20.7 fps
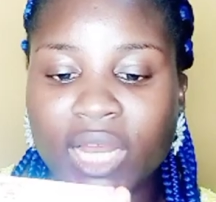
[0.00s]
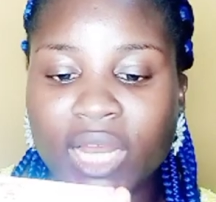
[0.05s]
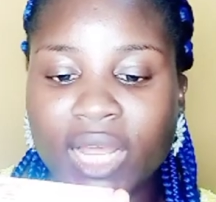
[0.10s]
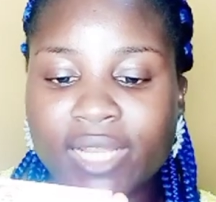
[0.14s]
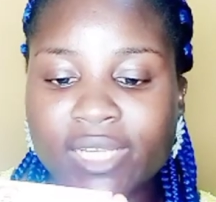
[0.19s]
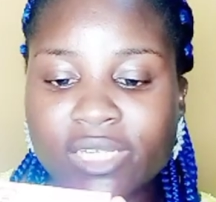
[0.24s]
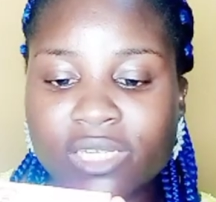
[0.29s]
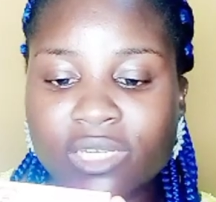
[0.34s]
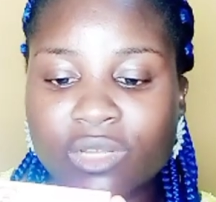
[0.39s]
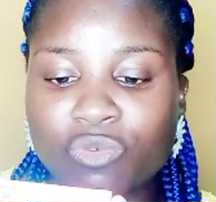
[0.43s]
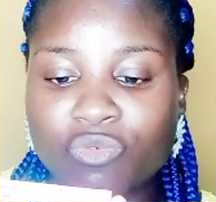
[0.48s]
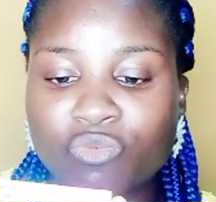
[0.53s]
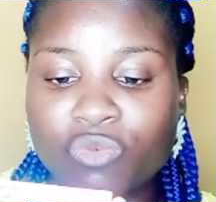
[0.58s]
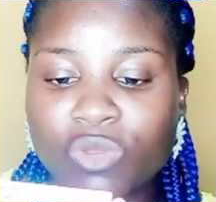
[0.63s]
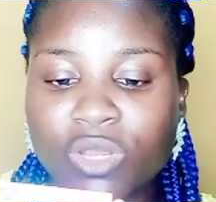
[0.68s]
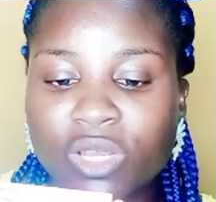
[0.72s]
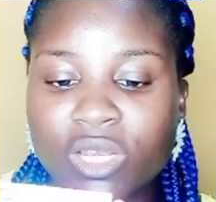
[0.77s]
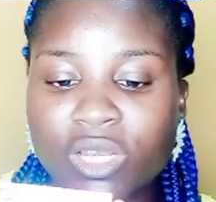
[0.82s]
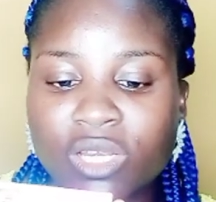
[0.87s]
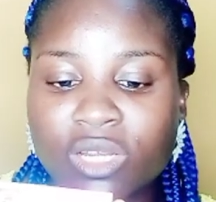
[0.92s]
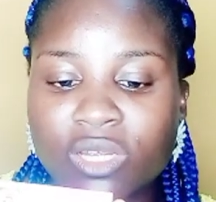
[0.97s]

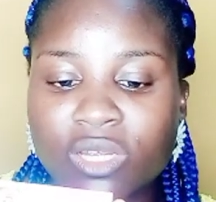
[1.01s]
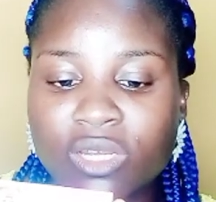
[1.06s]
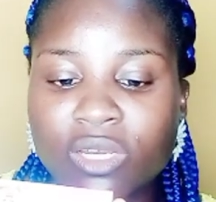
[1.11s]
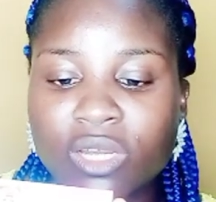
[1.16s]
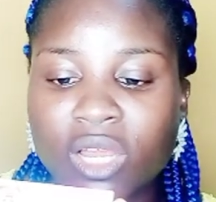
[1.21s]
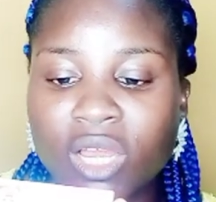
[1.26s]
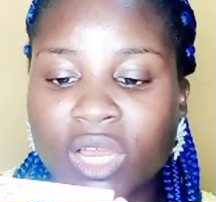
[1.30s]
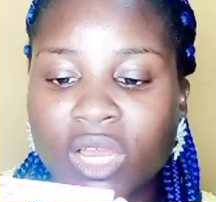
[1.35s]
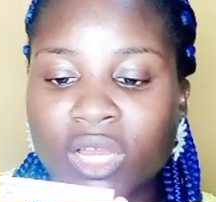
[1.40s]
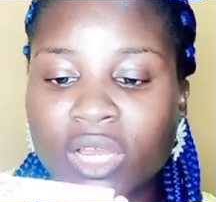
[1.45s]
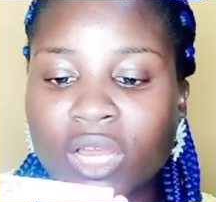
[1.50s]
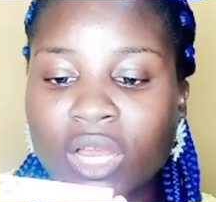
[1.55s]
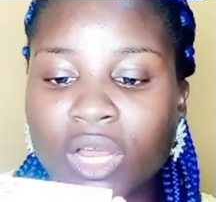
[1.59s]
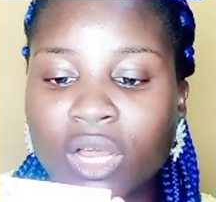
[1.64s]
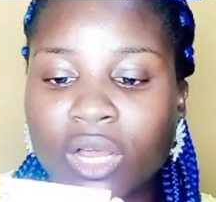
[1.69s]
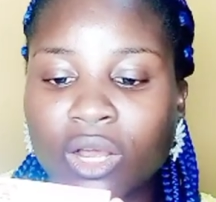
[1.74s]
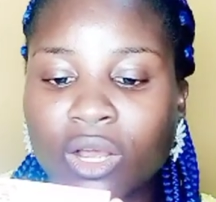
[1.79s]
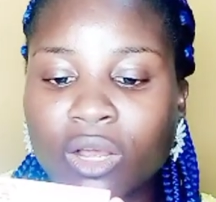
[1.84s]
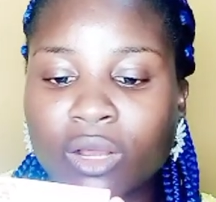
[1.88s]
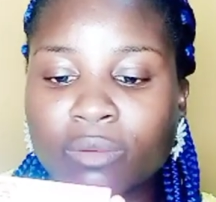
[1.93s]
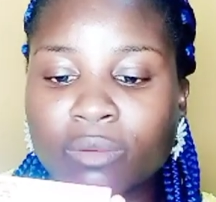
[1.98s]
glycerin,
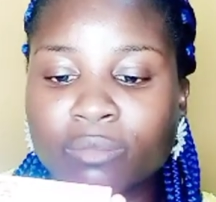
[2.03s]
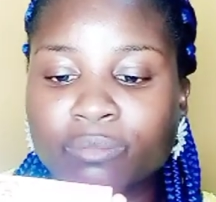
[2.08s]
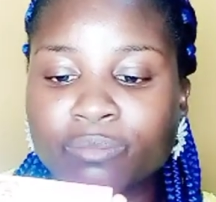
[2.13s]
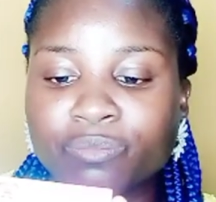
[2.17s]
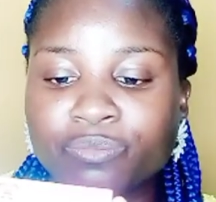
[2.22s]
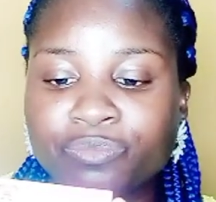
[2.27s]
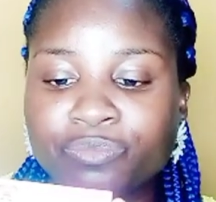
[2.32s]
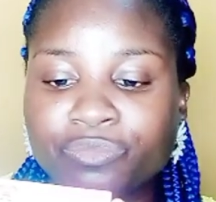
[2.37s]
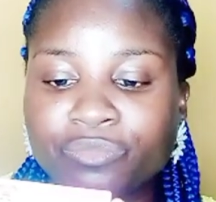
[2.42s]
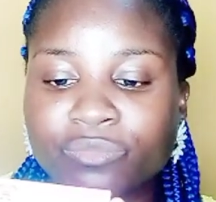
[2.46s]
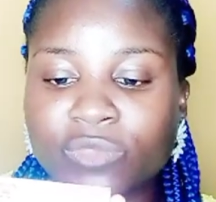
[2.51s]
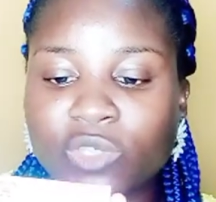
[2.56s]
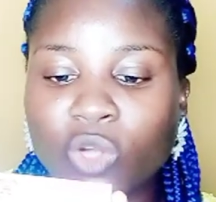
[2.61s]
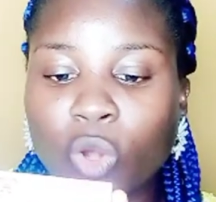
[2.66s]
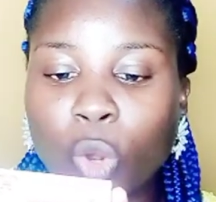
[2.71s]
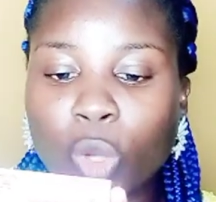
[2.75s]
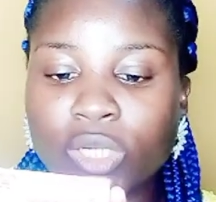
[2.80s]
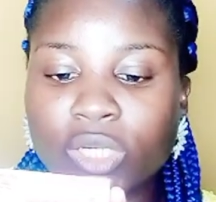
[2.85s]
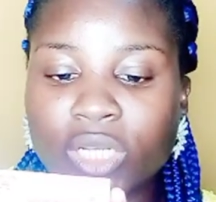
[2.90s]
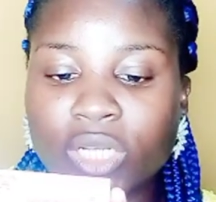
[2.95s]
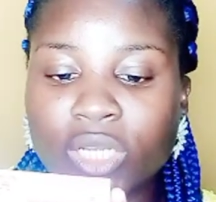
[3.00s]

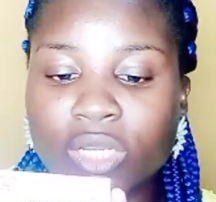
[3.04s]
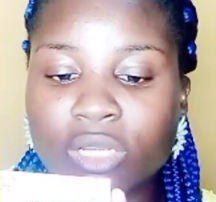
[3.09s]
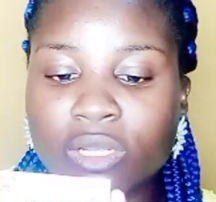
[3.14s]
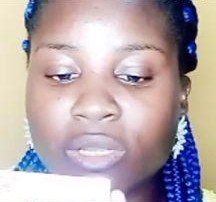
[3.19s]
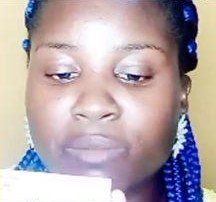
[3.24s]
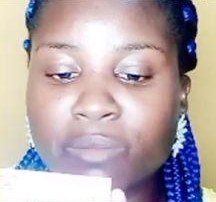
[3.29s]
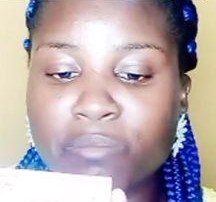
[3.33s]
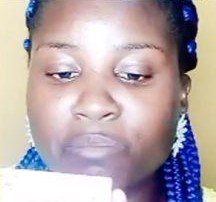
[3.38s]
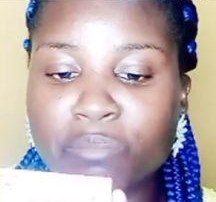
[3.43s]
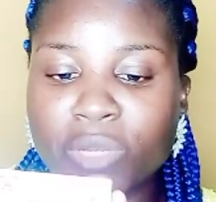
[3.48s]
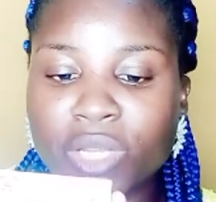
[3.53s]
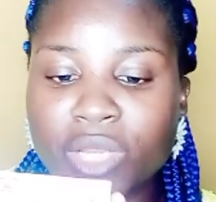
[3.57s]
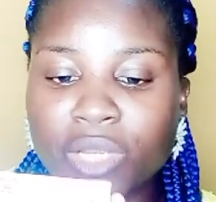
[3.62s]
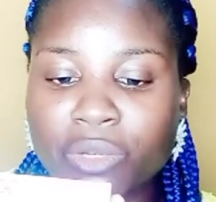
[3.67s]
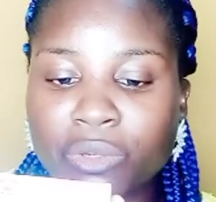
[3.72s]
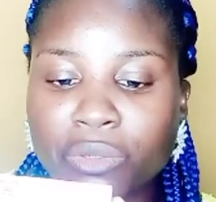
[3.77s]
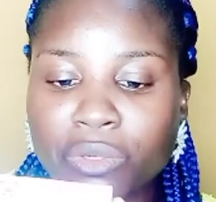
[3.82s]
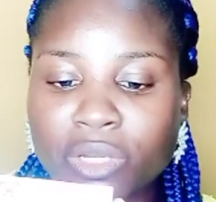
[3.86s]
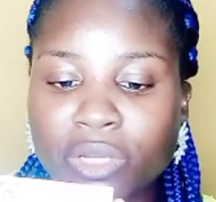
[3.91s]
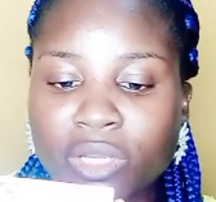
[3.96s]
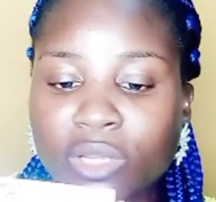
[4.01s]
honey,
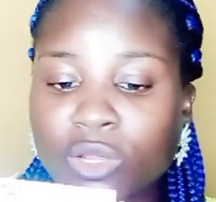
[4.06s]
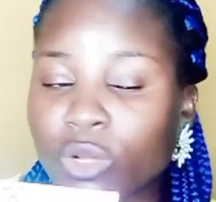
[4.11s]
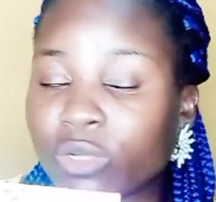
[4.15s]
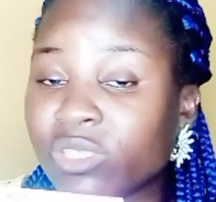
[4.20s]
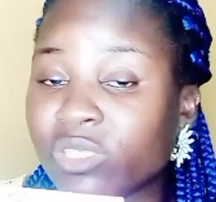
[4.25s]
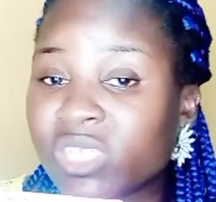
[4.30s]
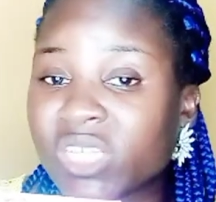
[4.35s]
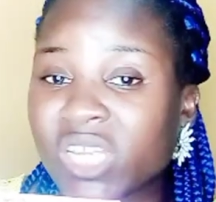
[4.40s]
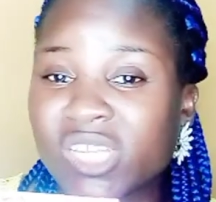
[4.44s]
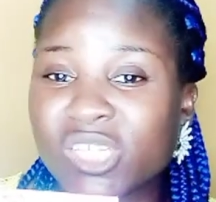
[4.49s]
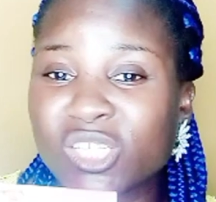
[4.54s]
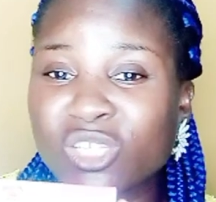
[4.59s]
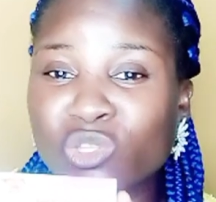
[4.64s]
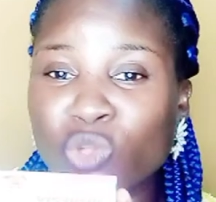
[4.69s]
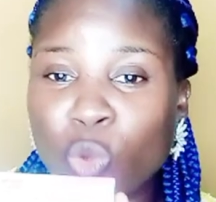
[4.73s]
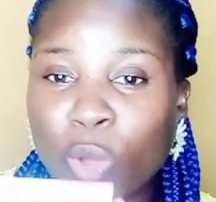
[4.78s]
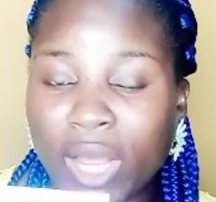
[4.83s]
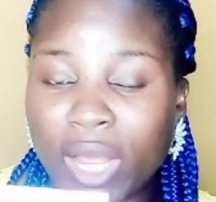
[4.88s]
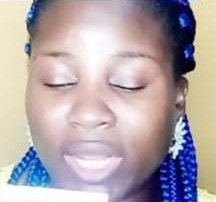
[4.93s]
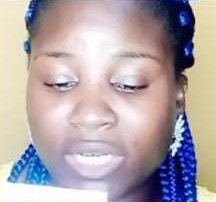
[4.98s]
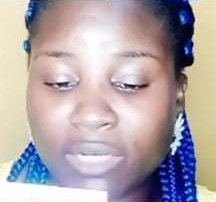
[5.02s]
milk. It contains
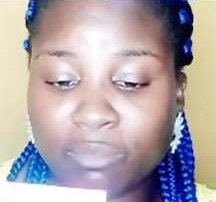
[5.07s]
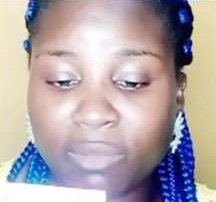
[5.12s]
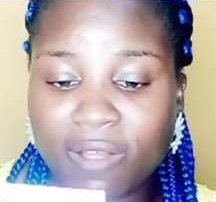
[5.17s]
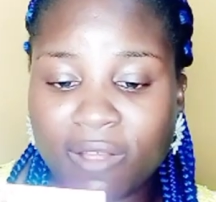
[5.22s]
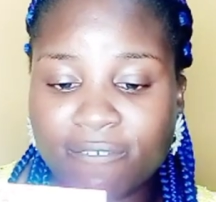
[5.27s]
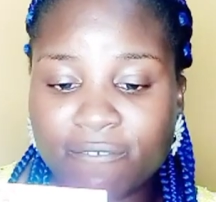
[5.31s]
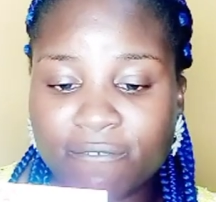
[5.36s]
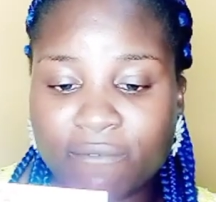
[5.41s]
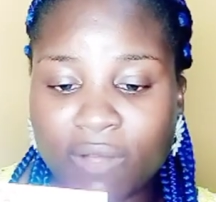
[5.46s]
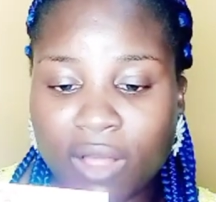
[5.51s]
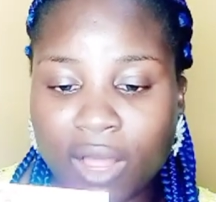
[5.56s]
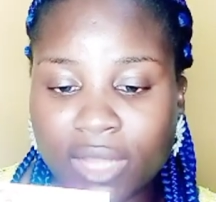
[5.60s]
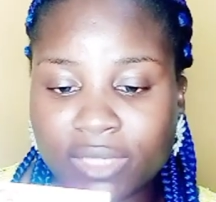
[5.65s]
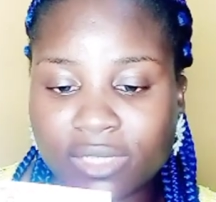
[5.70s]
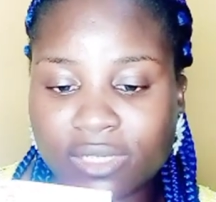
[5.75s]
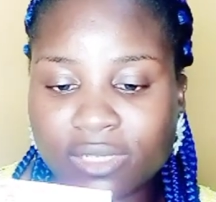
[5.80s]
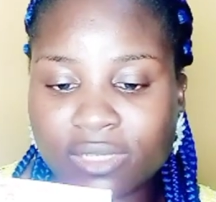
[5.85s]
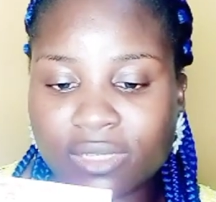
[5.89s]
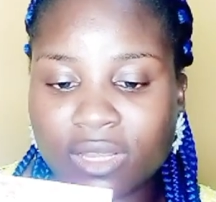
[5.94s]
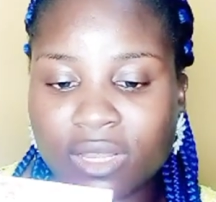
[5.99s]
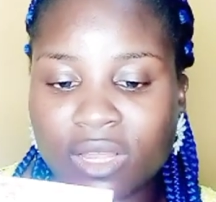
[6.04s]
no animal
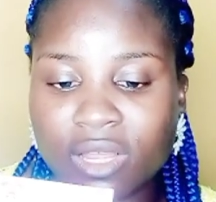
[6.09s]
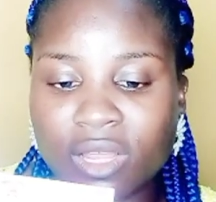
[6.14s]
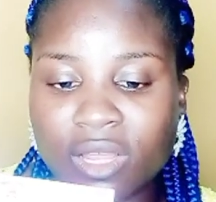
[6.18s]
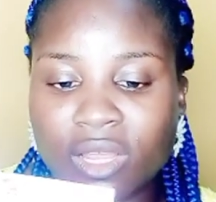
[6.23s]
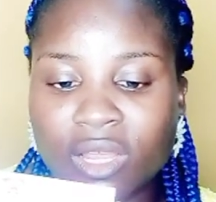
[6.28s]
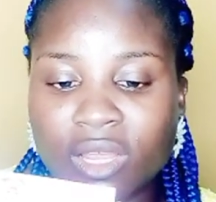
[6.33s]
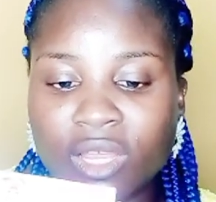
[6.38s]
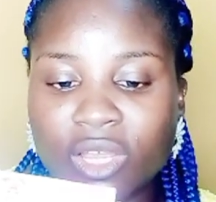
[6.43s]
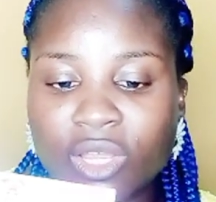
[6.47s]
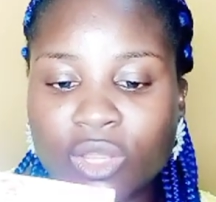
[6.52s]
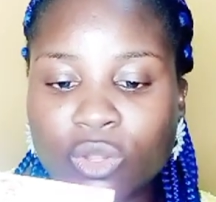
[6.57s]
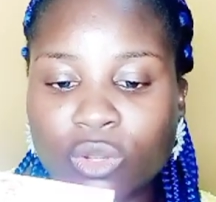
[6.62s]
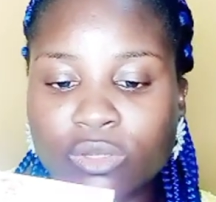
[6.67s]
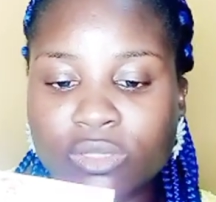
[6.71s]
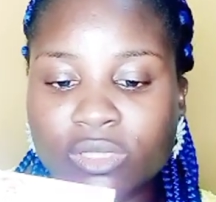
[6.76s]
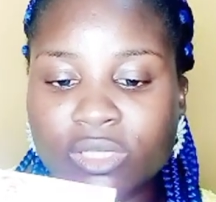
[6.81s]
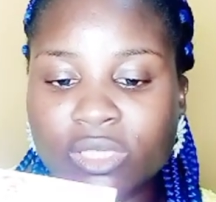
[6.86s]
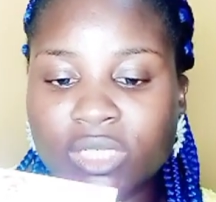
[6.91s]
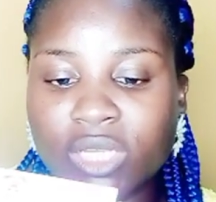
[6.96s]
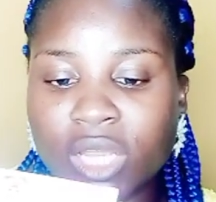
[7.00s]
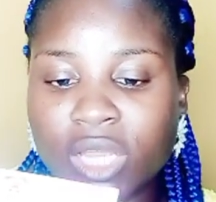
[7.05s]
fat. It
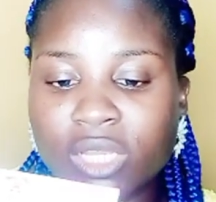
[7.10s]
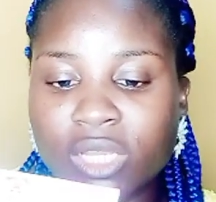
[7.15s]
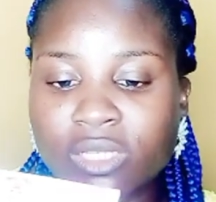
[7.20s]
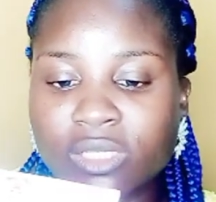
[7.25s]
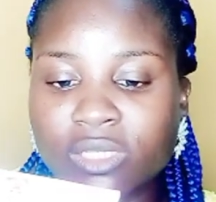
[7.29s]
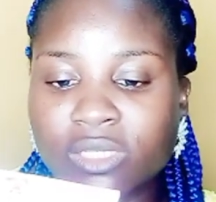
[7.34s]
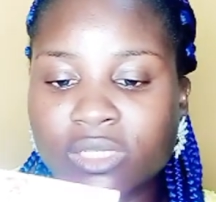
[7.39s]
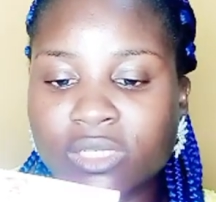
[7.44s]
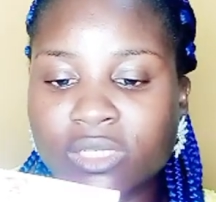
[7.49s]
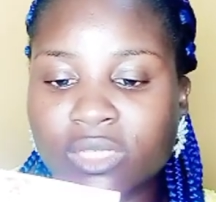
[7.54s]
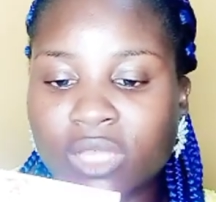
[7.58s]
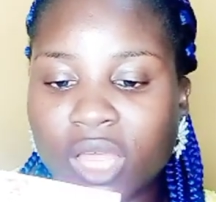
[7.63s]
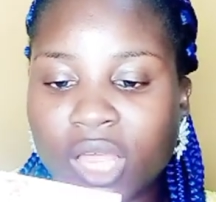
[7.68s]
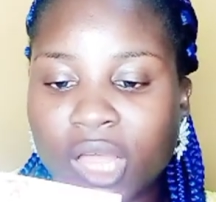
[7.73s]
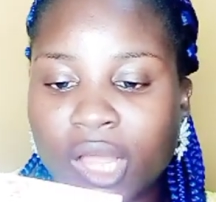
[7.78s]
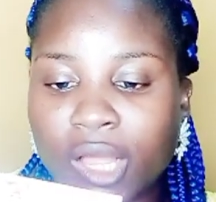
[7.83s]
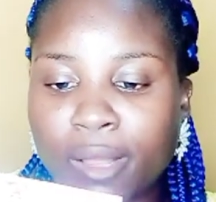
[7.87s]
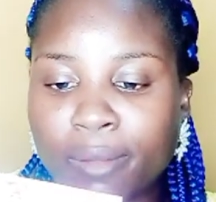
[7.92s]
contains